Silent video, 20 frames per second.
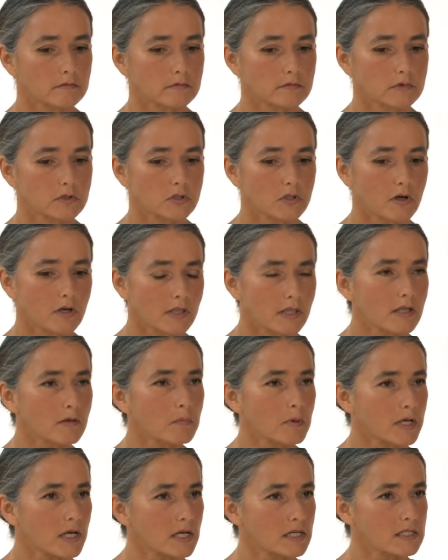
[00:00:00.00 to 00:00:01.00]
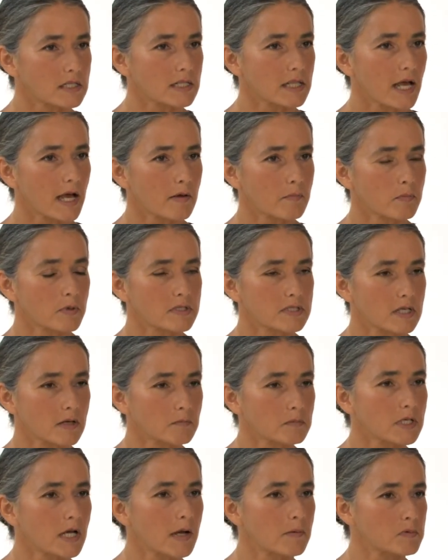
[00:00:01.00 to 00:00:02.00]
So I think because of that,
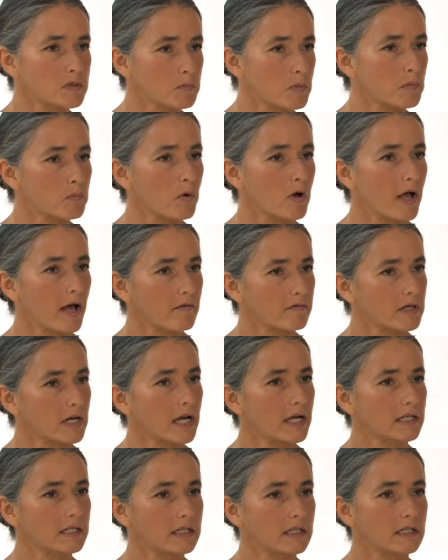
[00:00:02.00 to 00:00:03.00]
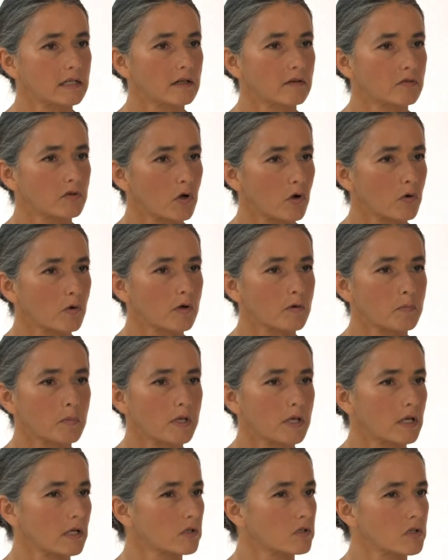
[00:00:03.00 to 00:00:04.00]
sometimes people have an idea of yoga
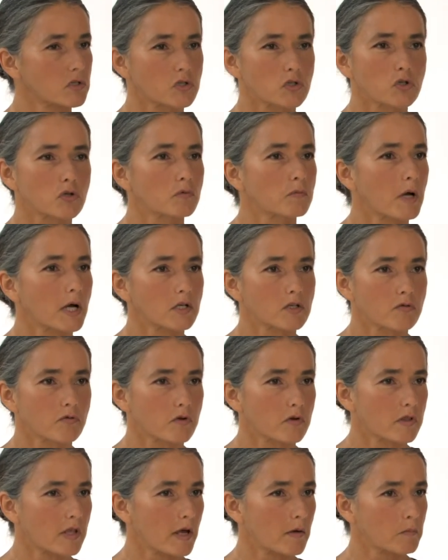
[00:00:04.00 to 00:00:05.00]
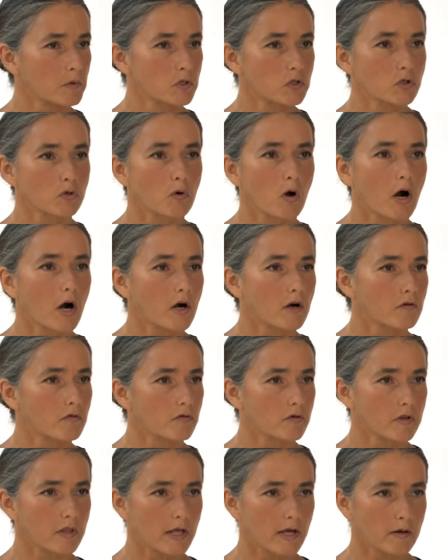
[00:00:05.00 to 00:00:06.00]
being just too much for them and too hard
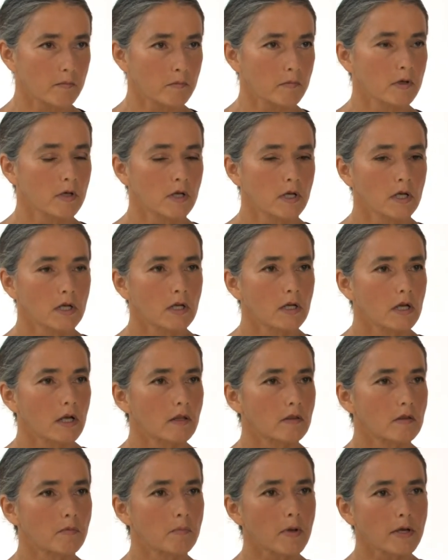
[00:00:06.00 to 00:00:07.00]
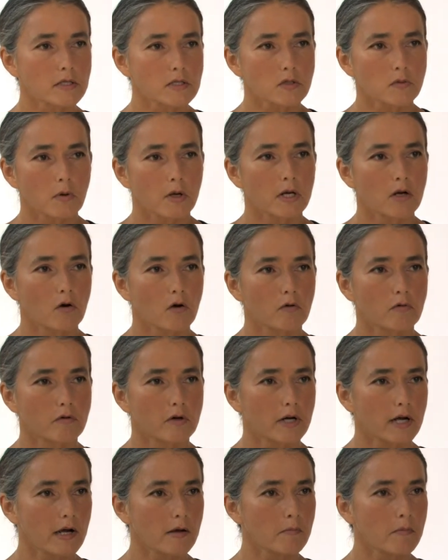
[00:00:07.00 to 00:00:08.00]
for them. And the best way to
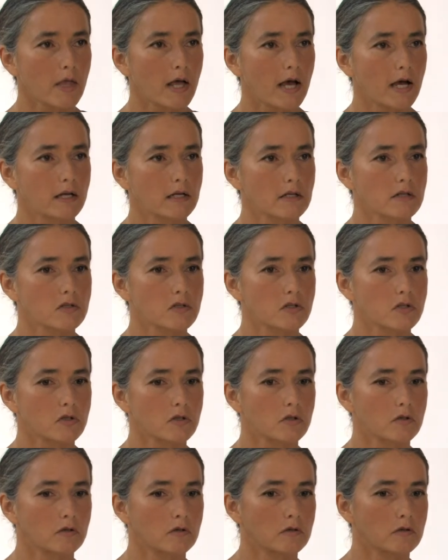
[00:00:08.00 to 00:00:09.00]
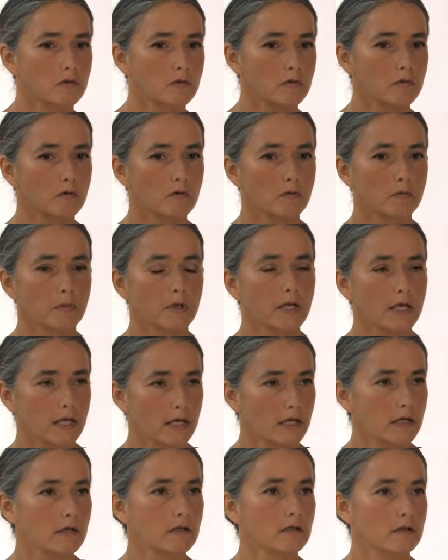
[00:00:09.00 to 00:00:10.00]
overcome that is to
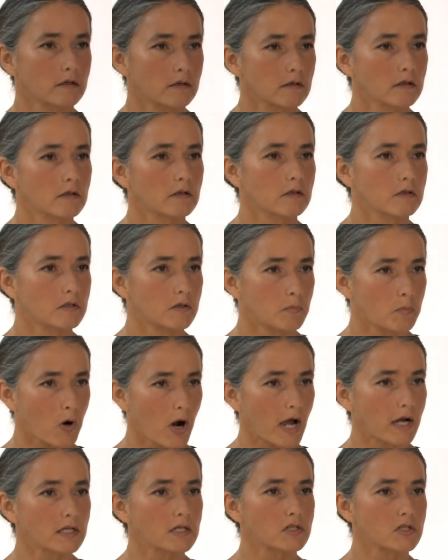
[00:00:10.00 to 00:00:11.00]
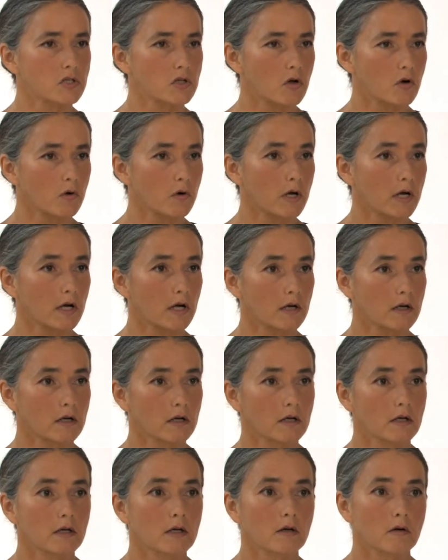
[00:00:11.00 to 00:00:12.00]
begin to practice yoga
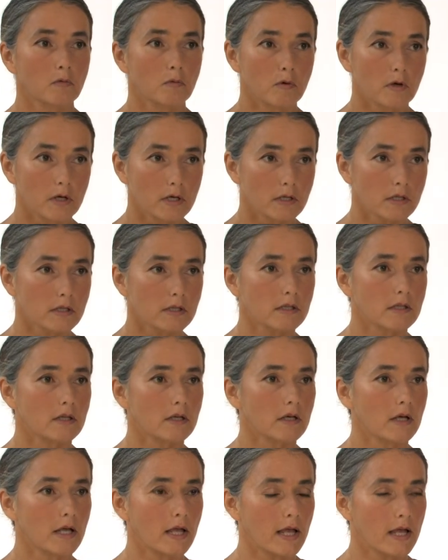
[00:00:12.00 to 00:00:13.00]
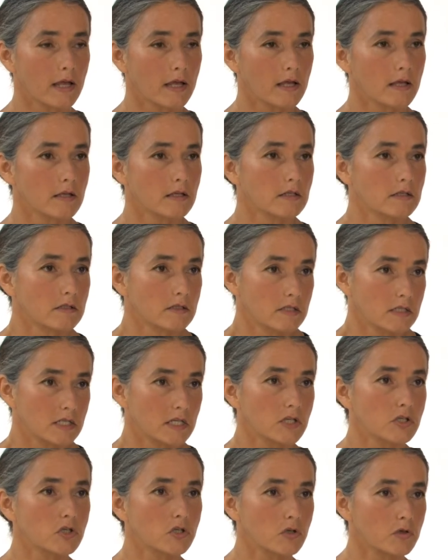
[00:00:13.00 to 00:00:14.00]
with a
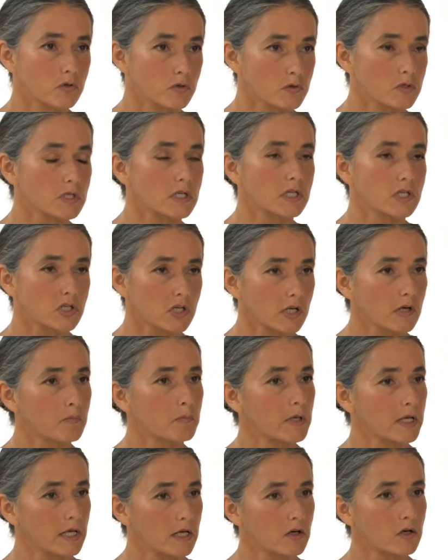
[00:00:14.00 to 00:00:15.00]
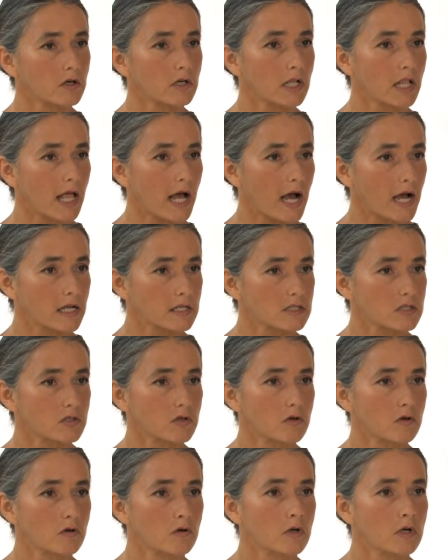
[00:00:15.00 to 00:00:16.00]
teacher who's teaching a beginner class.
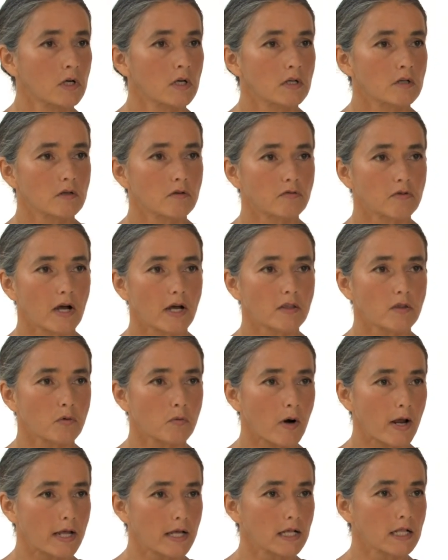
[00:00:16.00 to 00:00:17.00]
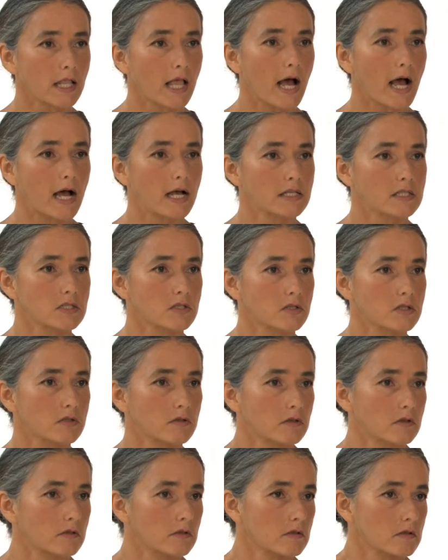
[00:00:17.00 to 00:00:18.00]
So to find the right class
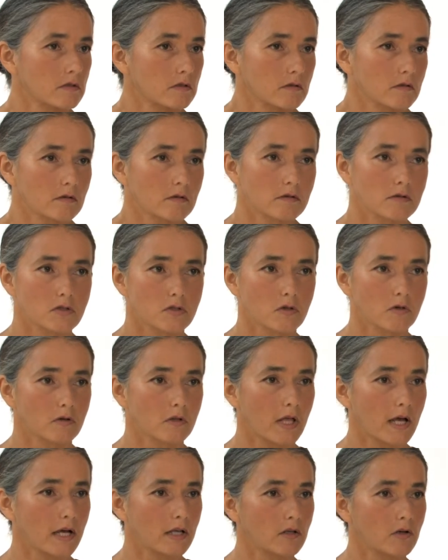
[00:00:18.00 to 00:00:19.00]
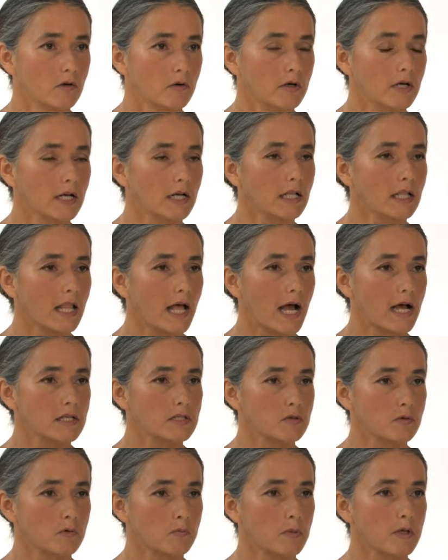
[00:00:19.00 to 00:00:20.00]
so that you're in a
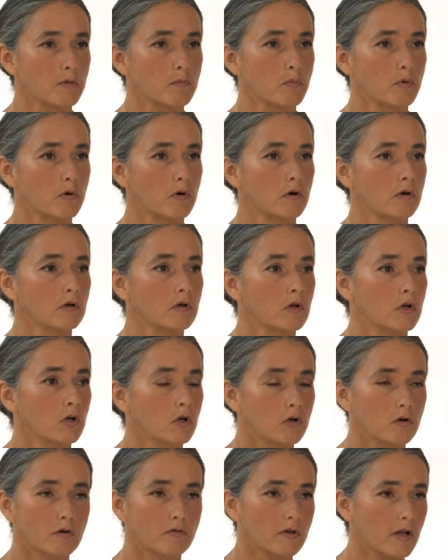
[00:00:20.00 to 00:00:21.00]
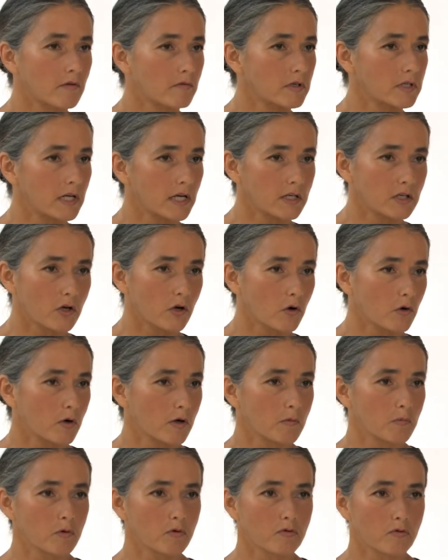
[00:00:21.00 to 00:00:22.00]
class with people who have never done
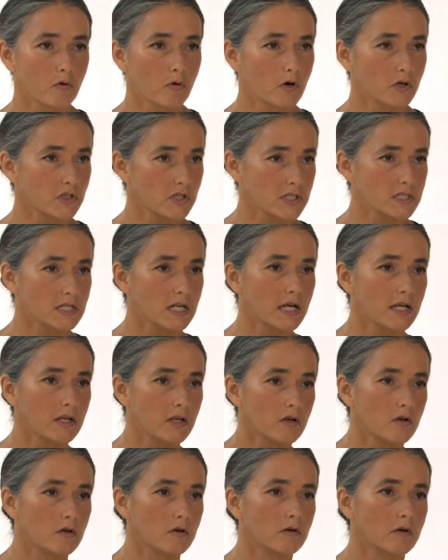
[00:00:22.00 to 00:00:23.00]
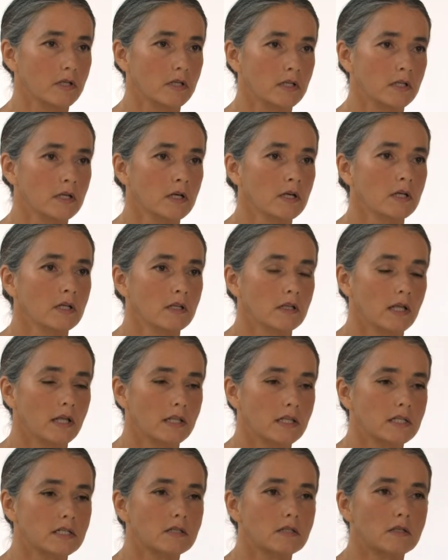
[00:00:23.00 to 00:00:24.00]
yoga before, just like you, and
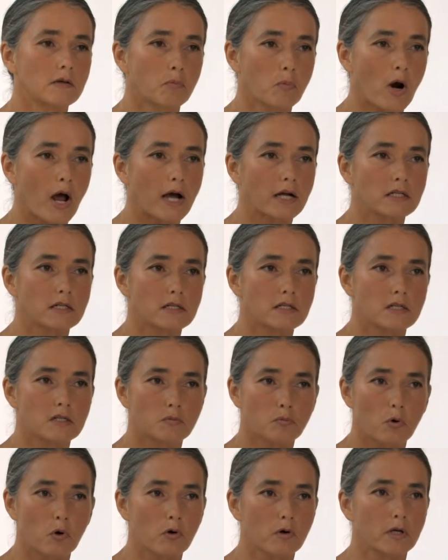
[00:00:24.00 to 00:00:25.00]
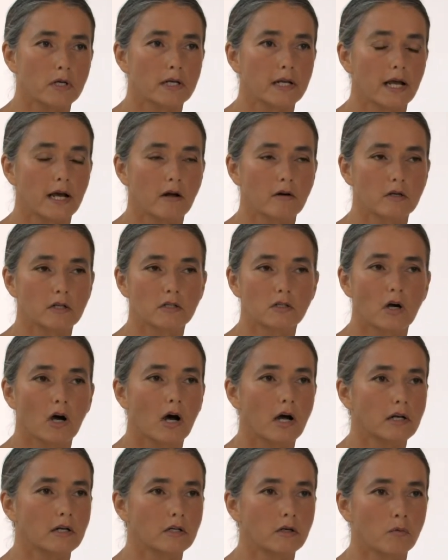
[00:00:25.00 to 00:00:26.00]
then the practice is broken down and
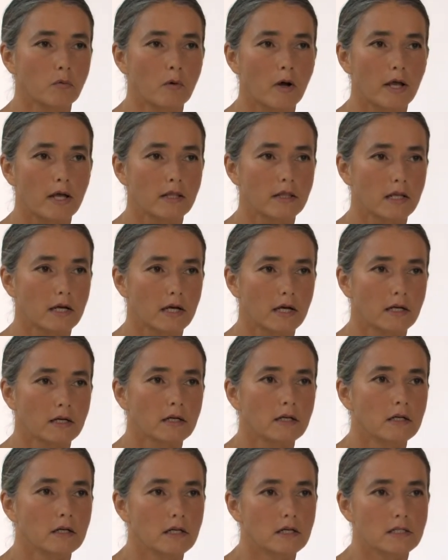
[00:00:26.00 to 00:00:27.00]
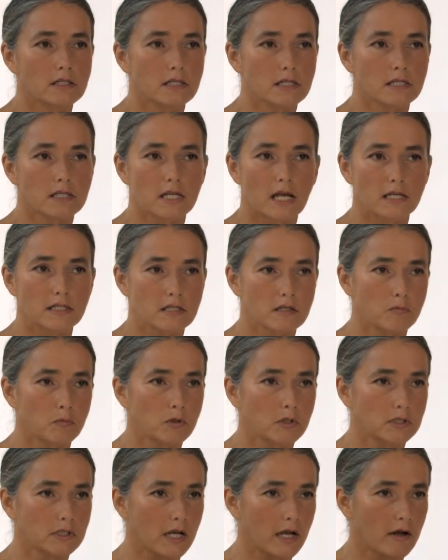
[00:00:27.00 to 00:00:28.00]
taught in a way that it's
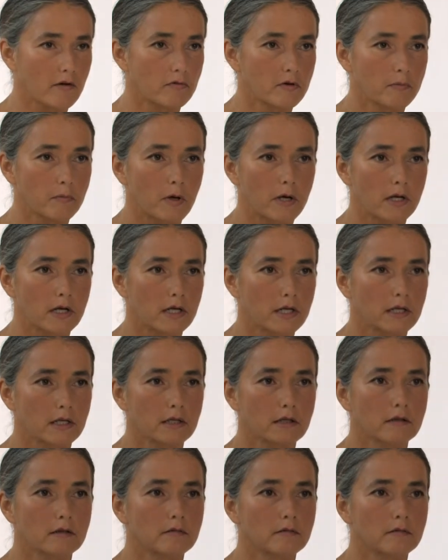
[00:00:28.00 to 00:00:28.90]
accessible to everybody.